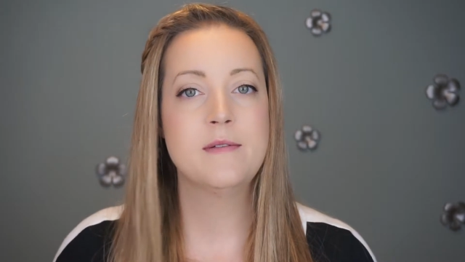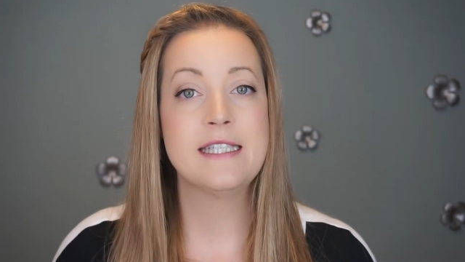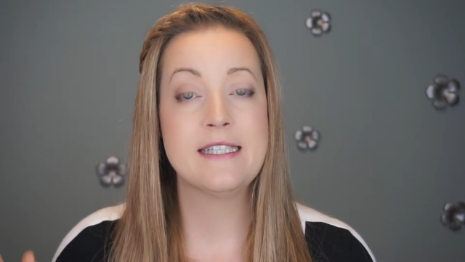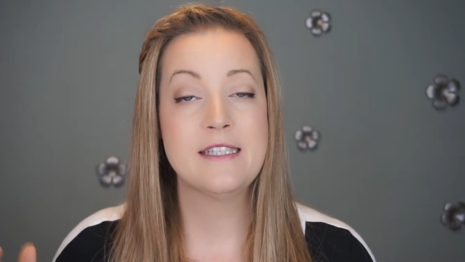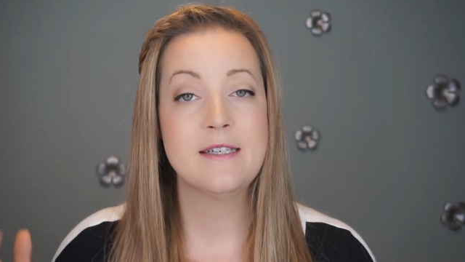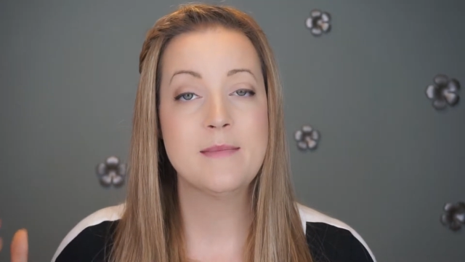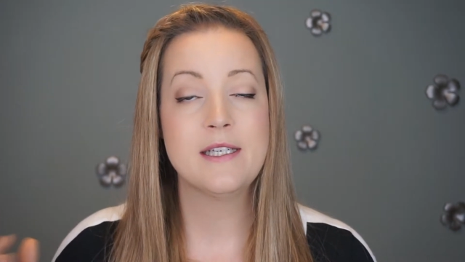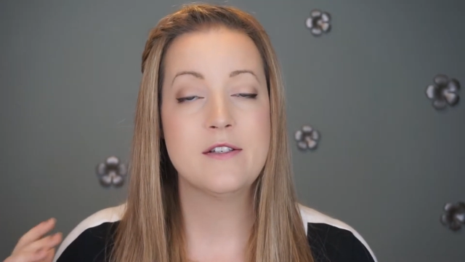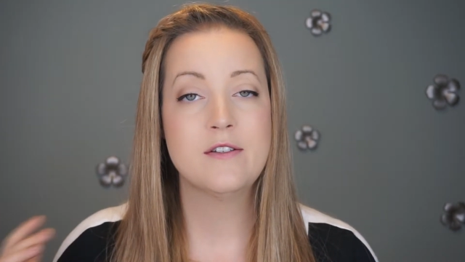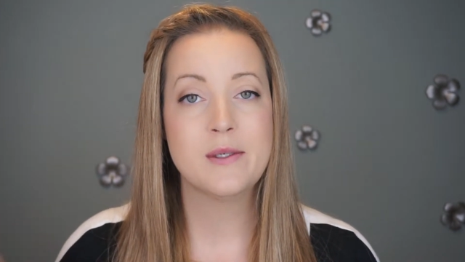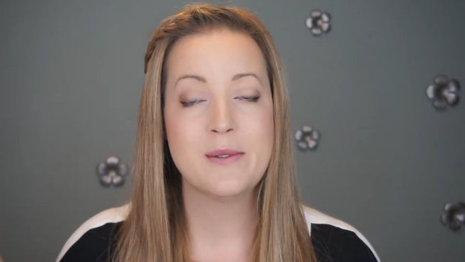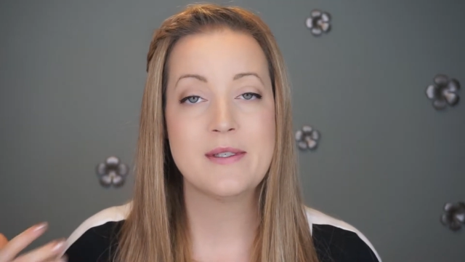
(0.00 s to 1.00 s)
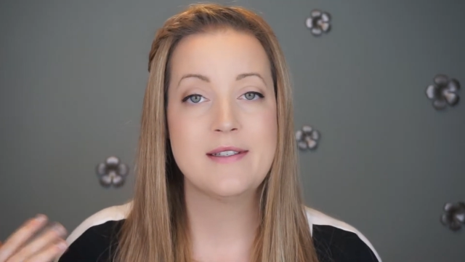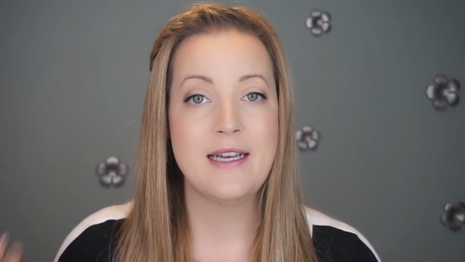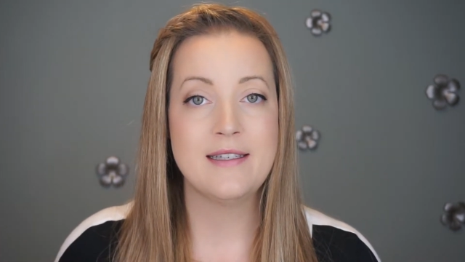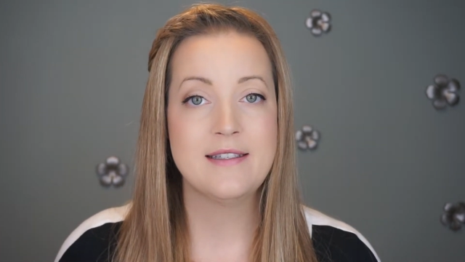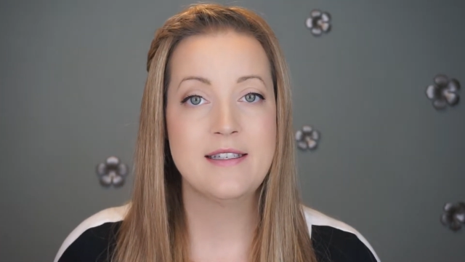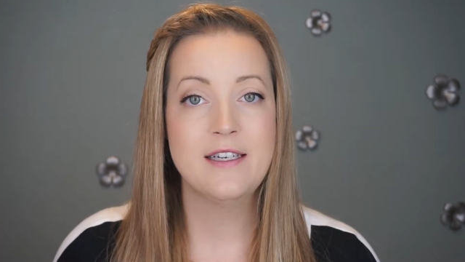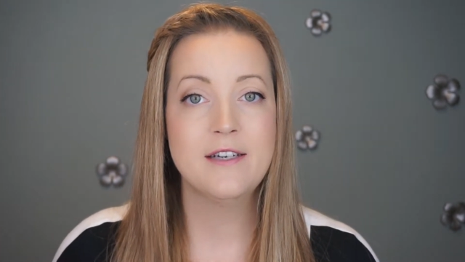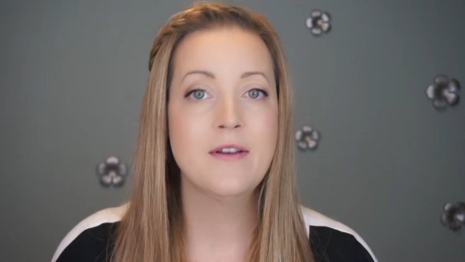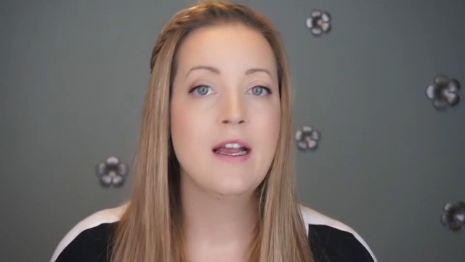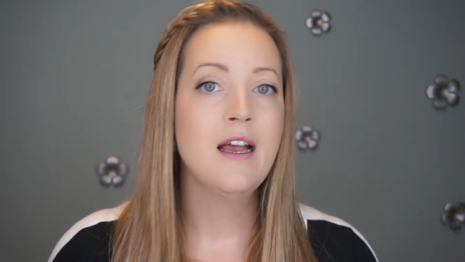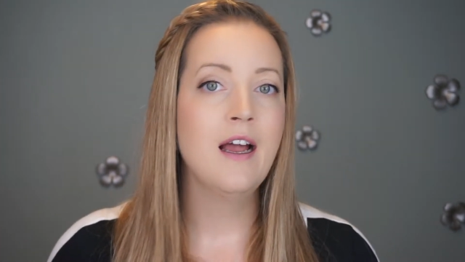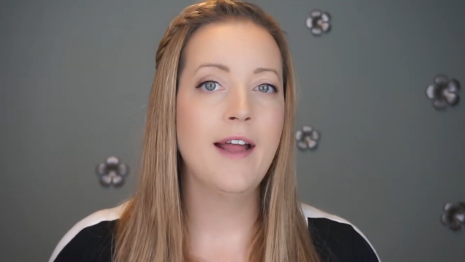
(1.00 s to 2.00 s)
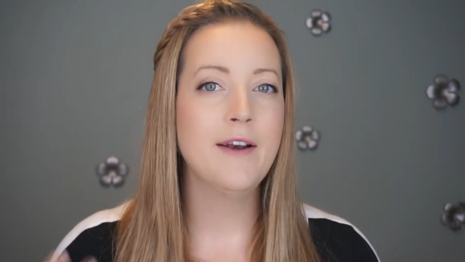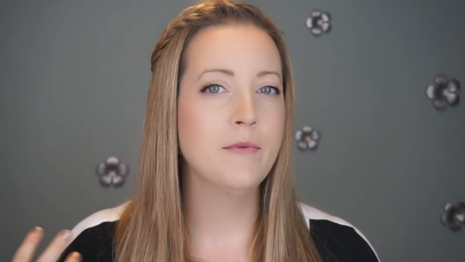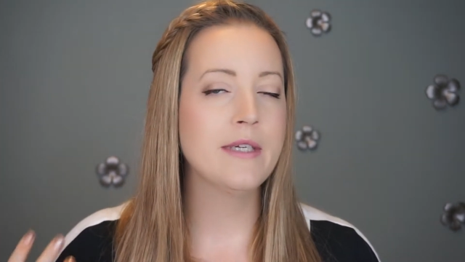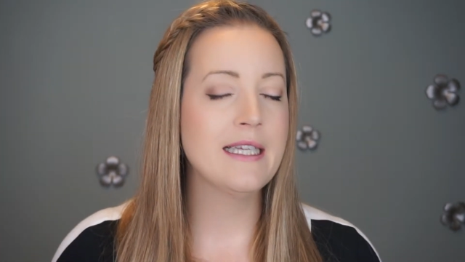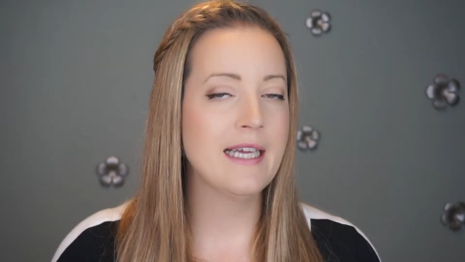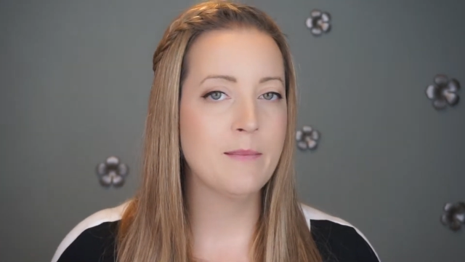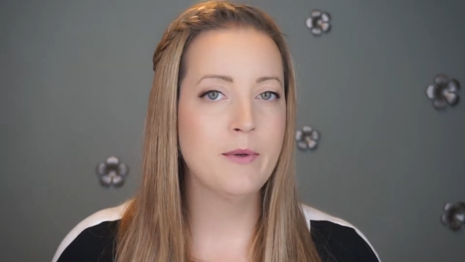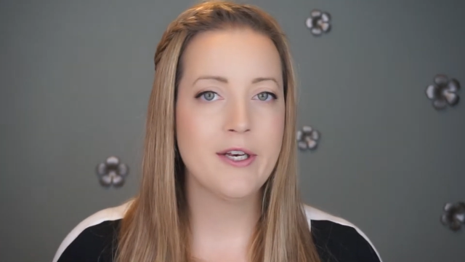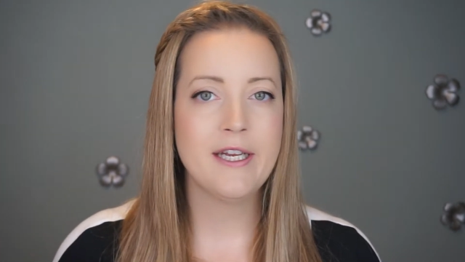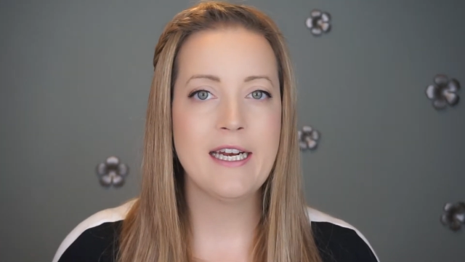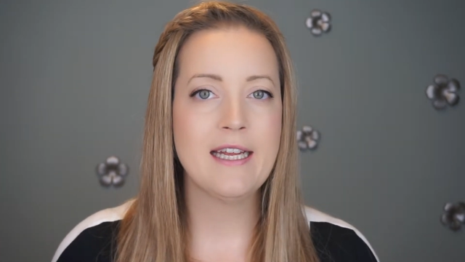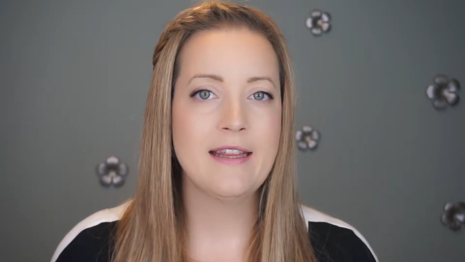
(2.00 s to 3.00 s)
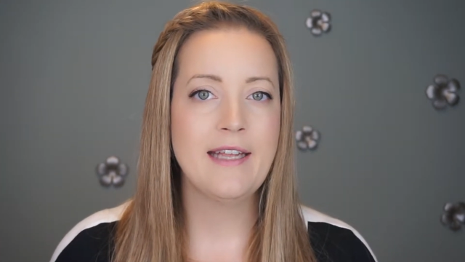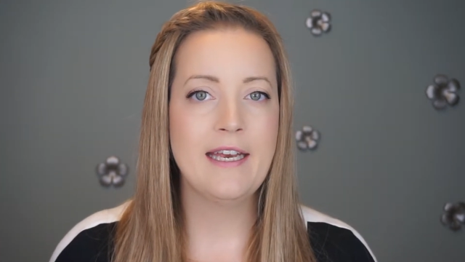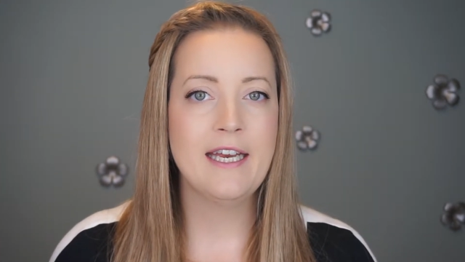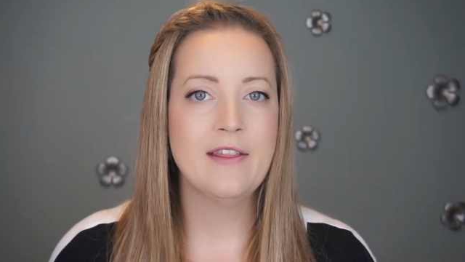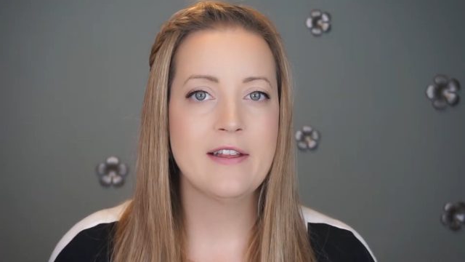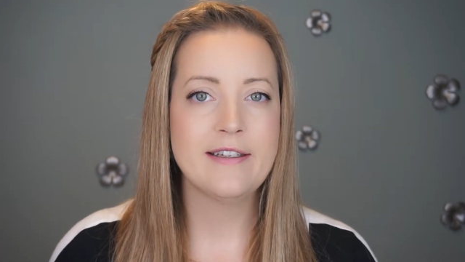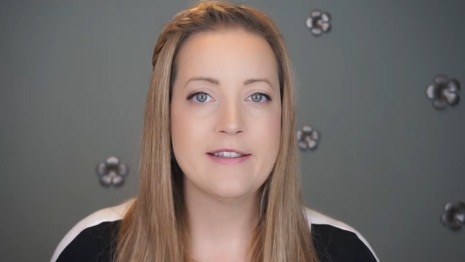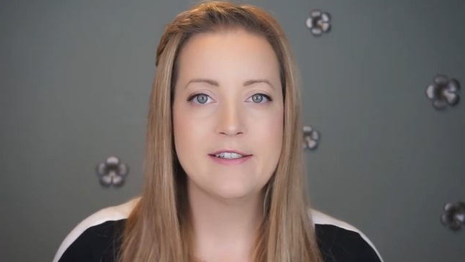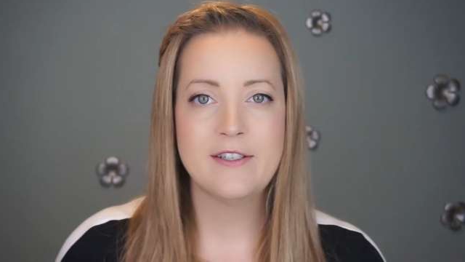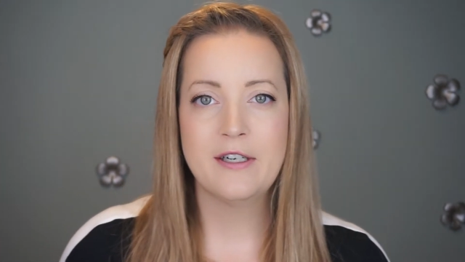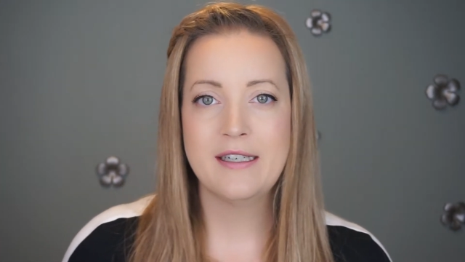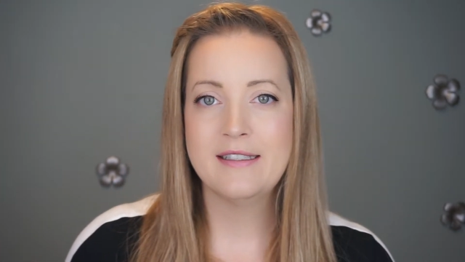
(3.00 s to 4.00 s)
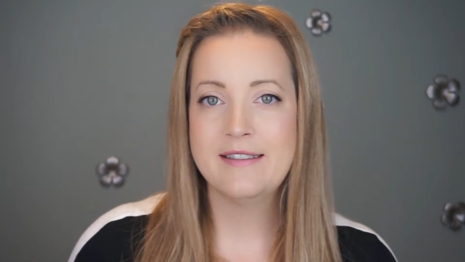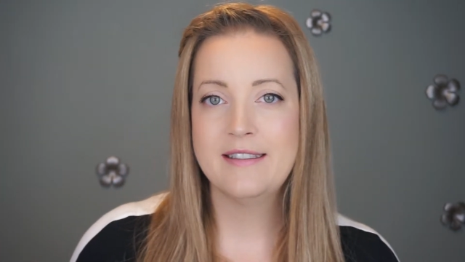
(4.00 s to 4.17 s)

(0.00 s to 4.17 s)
system is so sensitive. I don't really like putting anything in it that's not